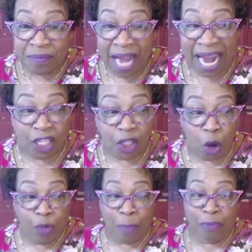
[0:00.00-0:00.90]
And so
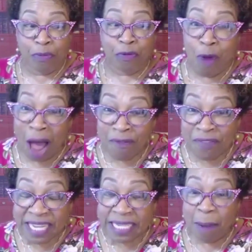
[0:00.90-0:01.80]
the
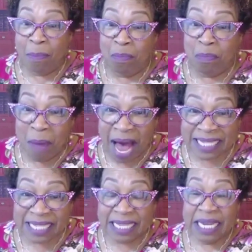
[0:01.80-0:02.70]
prophet
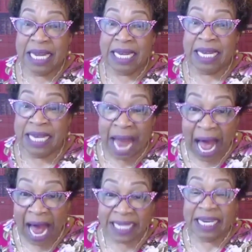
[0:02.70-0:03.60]
must
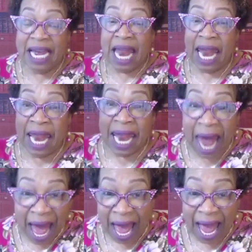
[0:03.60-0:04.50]
not
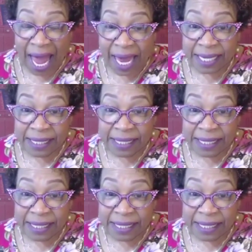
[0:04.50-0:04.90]
lie.